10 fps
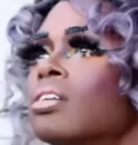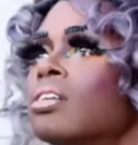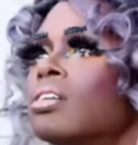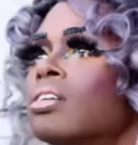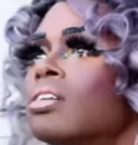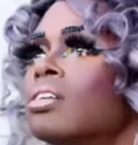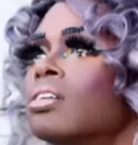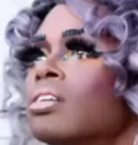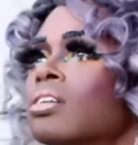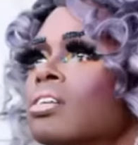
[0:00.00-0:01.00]

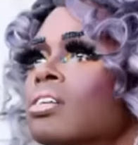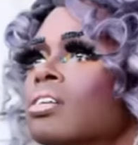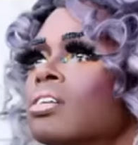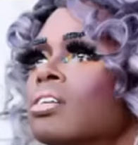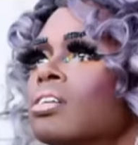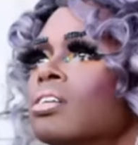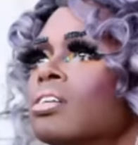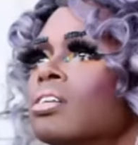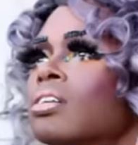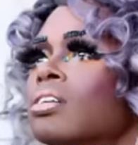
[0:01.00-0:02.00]

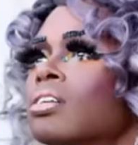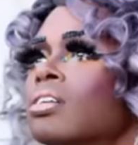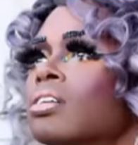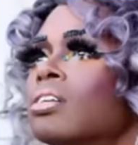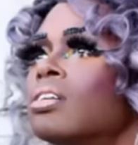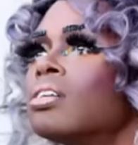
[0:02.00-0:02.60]
No words are spoken by the person on screen.